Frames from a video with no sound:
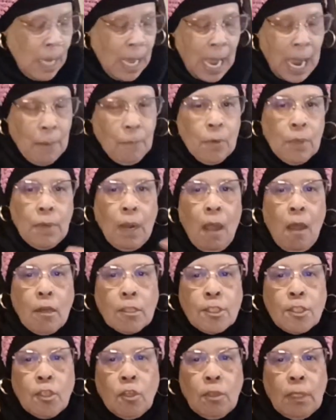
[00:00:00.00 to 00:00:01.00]
I will
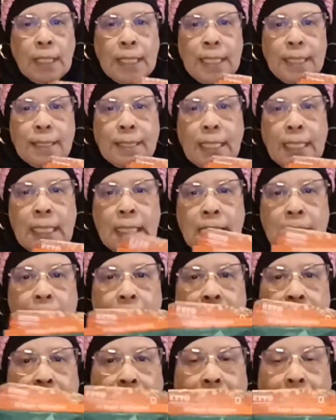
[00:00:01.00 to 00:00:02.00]
also link these
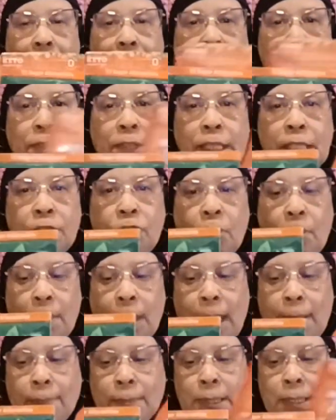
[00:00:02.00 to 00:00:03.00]
because I got these from
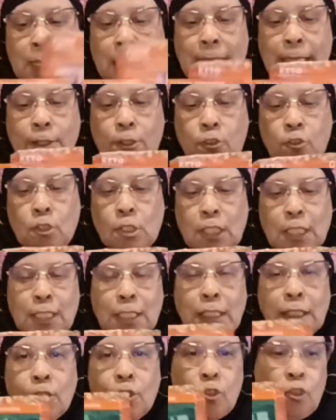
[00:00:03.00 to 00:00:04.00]
Amazon too,
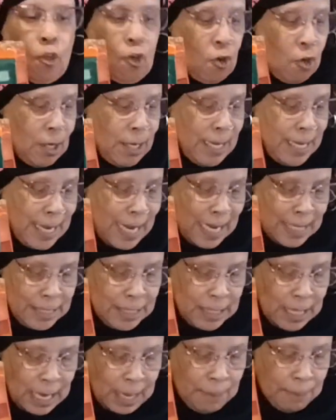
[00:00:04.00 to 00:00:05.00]
because the store that I
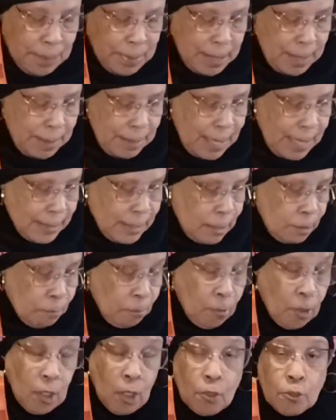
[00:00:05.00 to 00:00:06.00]
shop in that's
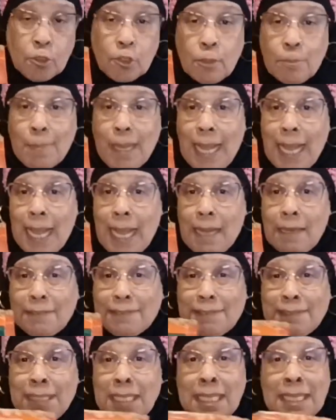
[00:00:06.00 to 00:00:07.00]
close to my
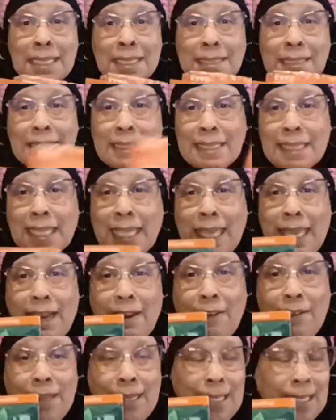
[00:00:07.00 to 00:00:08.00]
house doesn't
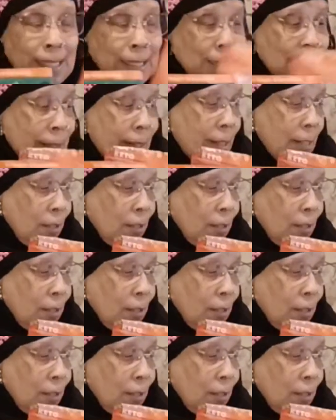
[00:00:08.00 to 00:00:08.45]
carry this.